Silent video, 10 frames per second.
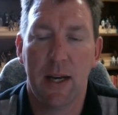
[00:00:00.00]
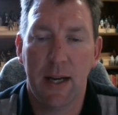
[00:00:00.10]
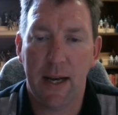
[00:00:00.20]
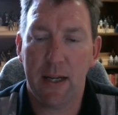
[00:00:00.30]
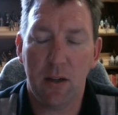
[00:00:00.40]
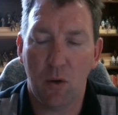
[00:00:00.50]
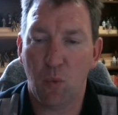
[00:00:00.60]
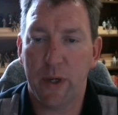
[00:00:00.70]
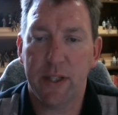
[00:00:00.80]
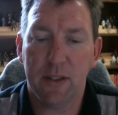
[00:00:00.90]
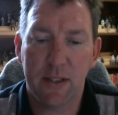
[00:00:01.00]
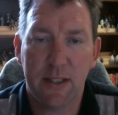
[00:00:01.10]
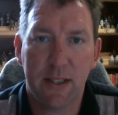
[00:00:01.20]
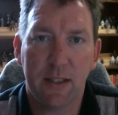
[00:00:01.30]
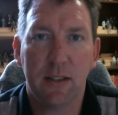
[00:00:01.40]
Hey, we're
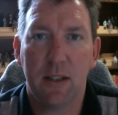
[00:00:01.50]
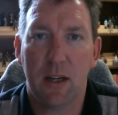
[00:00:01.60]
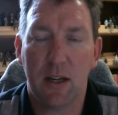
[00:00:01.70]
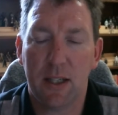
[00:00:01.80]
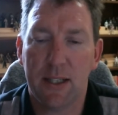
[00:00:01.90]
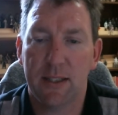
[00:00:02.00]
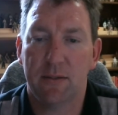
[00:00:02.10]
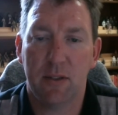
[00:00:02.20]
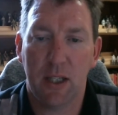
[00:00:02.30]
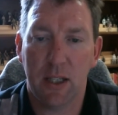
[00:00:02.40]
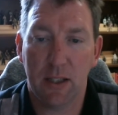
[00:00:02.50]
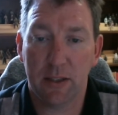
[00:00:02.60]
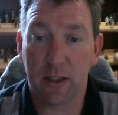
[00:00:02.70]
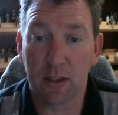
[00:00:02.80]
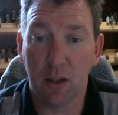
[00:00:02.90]
still on
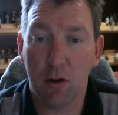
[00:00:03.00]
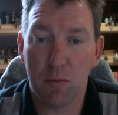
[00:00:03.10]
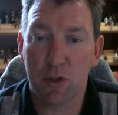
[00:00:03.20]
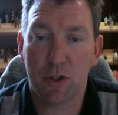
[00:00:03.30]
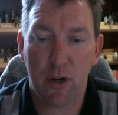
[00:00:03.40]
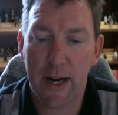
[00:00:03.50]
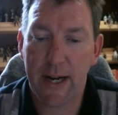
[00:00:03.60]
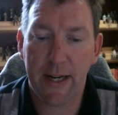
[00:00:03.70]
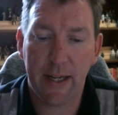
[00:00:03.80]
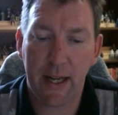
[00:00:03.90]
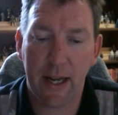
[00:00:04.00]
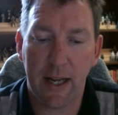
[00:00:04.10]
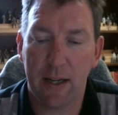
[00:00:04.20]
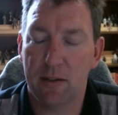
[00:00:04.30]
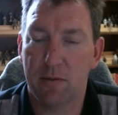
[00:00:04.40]
the global trade
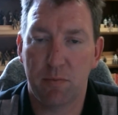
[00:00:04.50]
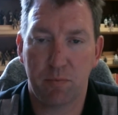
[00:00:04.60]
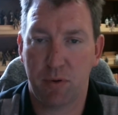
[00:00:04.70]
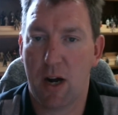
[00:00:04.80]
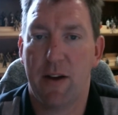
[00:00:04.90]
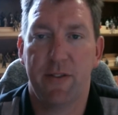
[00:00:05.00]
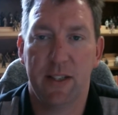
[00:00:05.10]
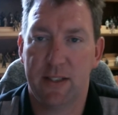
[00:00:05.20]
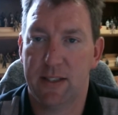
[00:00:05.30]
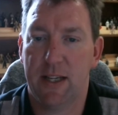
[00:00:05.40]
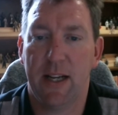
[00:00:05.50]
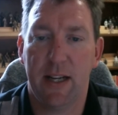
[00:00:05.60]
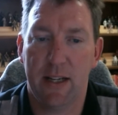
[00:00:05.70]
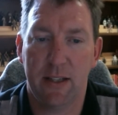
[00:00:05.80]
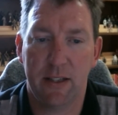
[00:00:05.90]
and profits
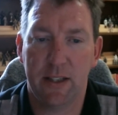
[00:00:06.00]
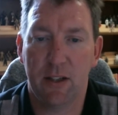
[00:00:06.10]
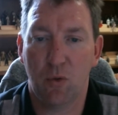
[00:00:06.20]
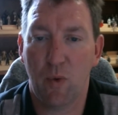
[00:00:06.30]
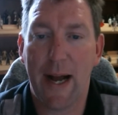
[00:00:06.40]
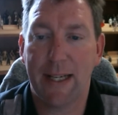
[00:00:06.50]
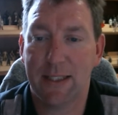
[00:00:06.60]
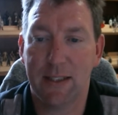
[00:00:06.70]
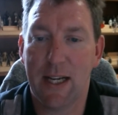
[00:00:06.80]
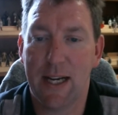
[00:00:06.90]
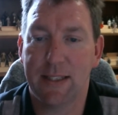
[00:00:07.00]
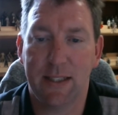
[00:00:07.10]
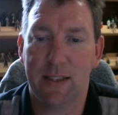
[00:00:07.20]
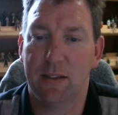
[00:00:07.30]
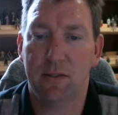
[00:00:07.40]
and,
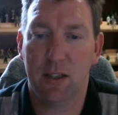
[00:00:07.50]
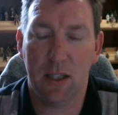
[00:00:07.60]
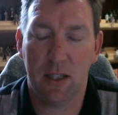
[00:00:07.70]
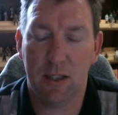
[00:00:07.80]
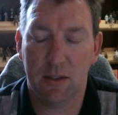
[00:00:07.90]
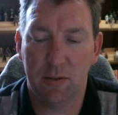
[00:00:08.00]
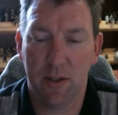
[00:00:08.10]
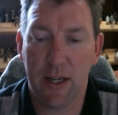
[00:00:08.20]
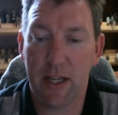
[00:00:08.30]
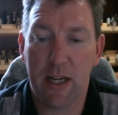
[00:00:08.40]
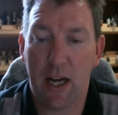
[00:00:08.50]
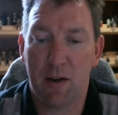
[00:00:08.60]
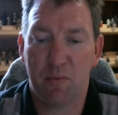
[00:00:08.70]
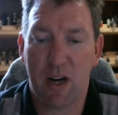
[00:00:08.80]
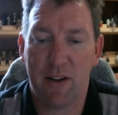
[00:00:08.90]
rationalizing any kind
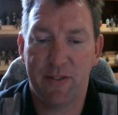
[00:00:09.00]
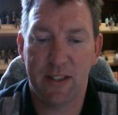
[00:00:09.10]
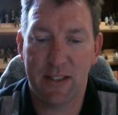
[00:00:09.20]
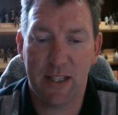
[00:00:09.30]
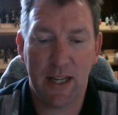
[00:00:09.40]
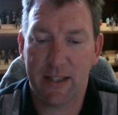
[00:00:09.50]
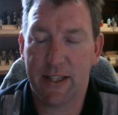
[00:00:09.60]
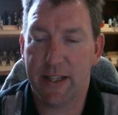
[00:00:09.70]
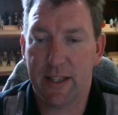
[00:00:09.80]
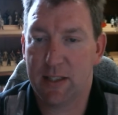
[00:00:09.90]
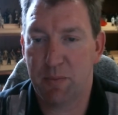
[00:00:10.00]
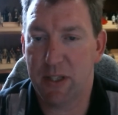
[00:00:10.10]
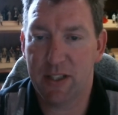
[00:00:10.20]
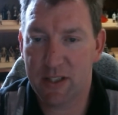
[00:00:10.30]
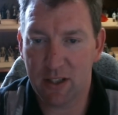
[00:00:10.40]
of profits at the
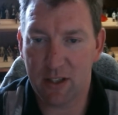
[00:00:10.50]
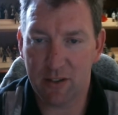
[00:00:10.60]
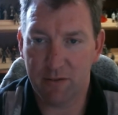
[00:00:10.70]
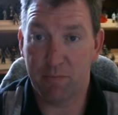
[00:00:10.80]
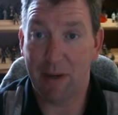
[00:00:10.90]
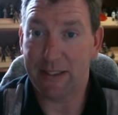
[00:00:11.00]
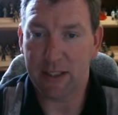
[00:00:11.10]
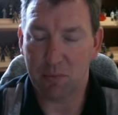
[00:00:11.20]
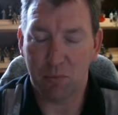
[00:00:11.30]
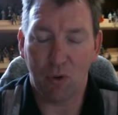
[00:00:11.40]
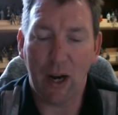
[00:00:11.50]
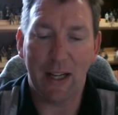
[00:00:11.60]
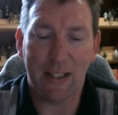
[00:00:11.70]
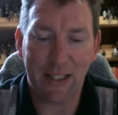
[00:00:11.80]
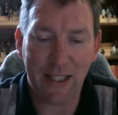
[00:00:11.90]
expense of basic
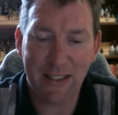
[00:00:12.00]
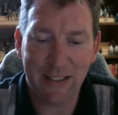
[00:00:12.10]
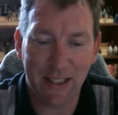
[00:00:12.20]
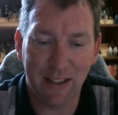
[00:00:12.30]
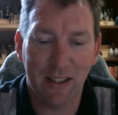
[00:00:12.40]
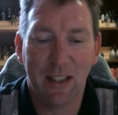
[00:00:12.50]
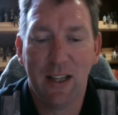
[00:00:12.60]
morality still.